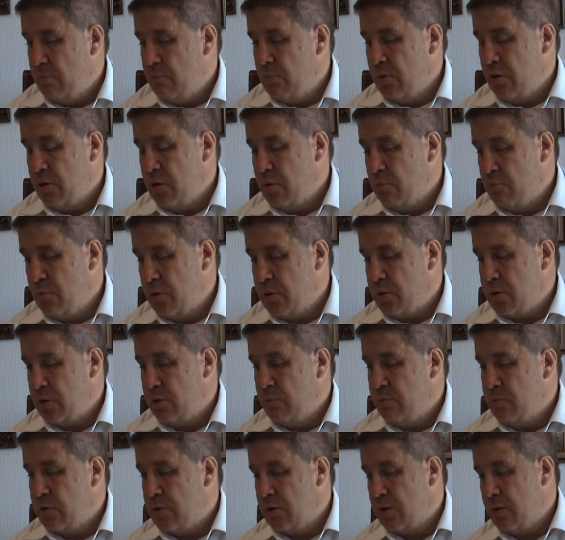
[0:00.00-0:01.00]
million
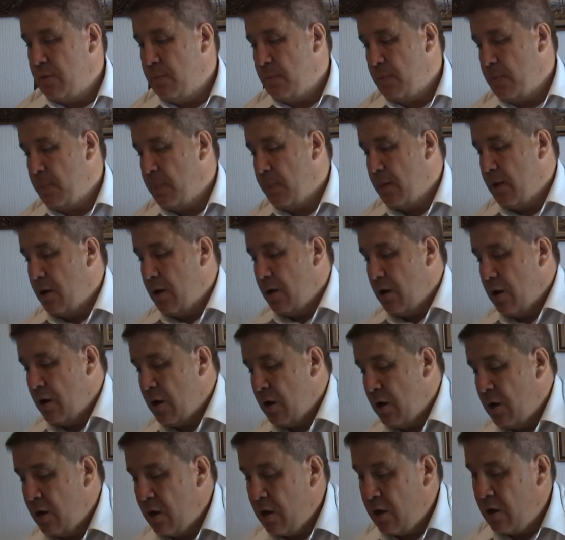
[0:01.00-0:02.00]
Muslims,
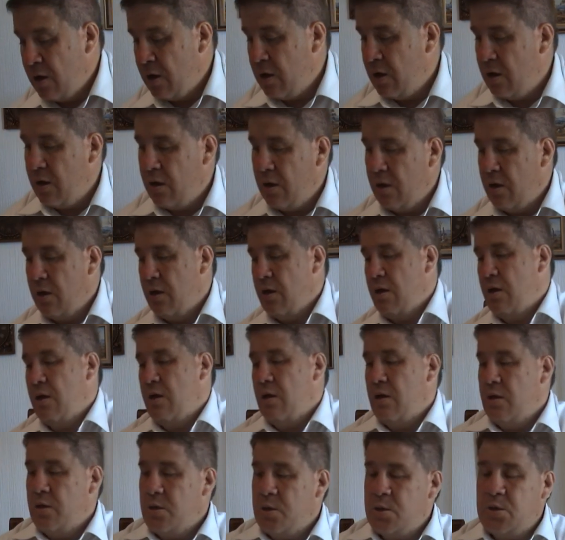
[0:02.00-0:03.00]
uh,
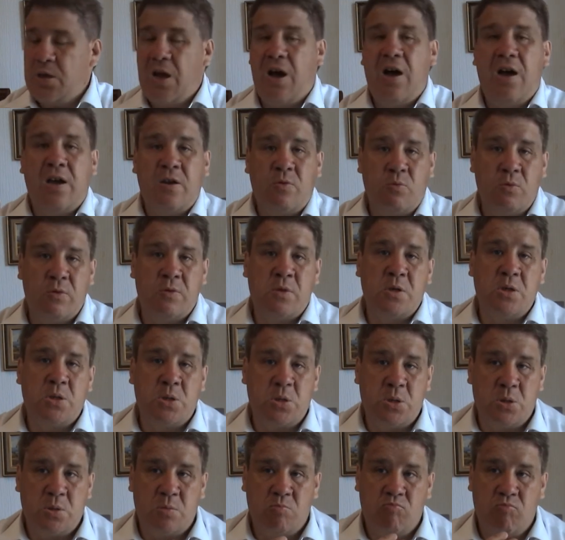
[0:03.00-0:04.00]
side with
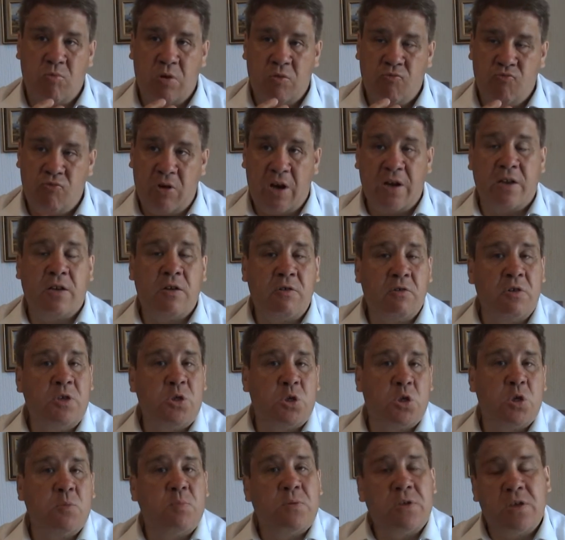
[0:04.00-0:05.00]
this radical
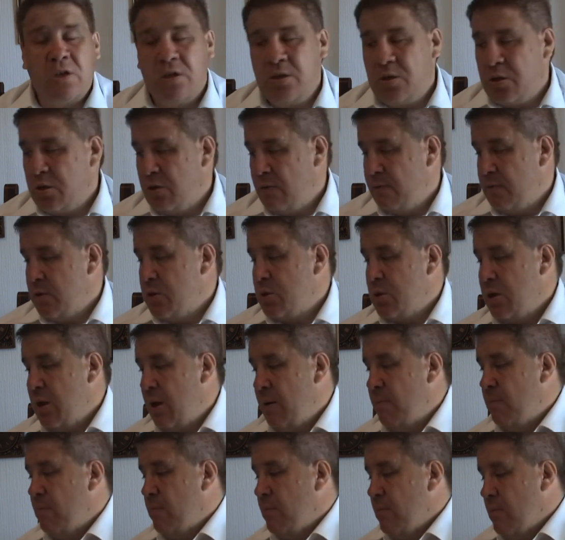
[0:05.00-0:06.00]
interpretation of
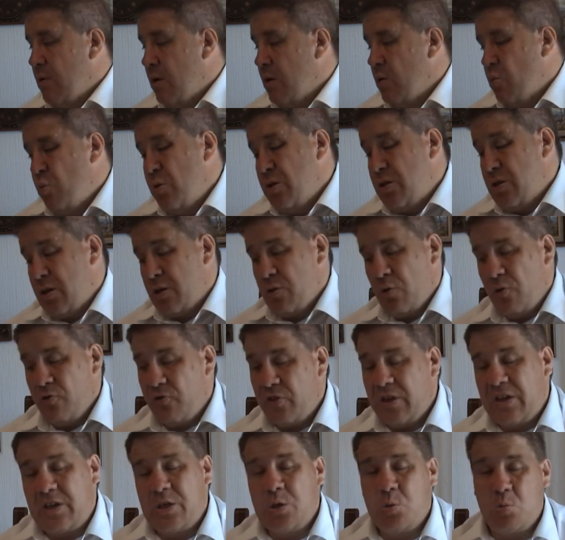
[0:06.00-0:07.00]
Islam, which I don't
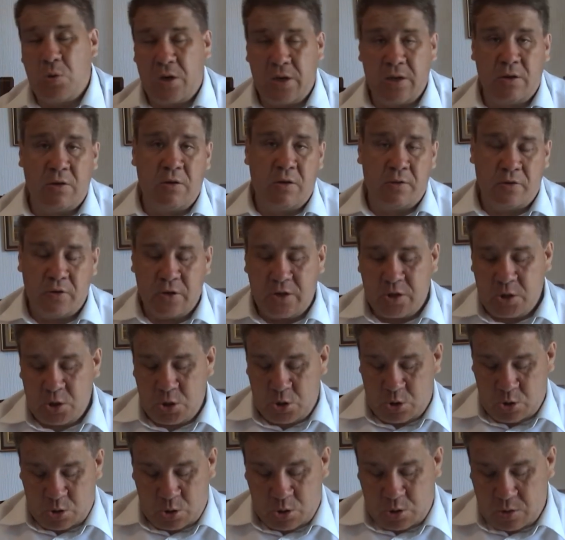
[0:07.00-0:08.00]
think is radical. I think
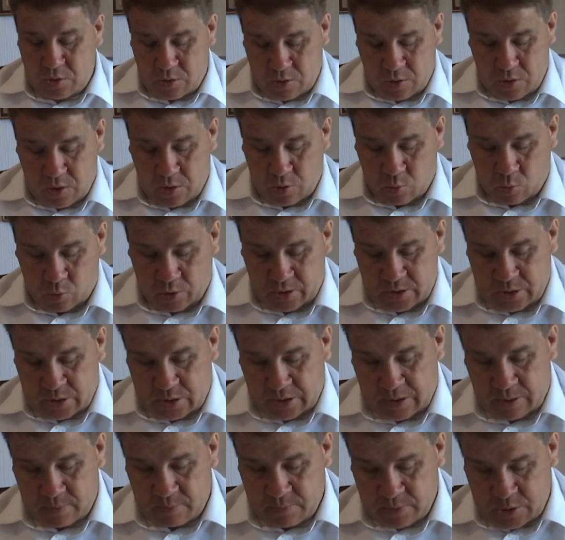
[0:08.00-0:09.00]
it's just what
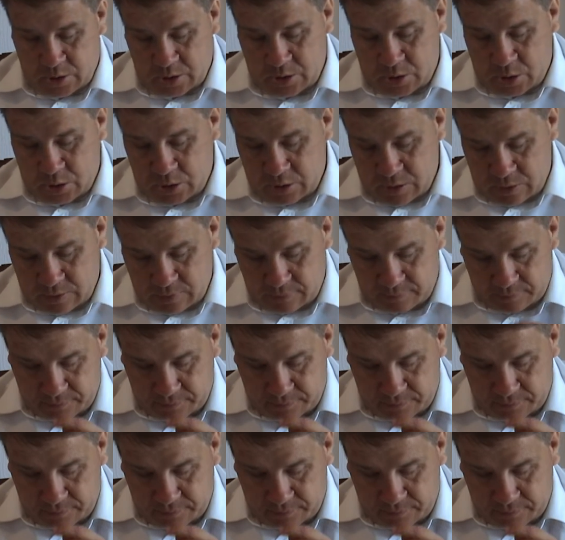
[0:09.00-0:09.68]
Islam teaches.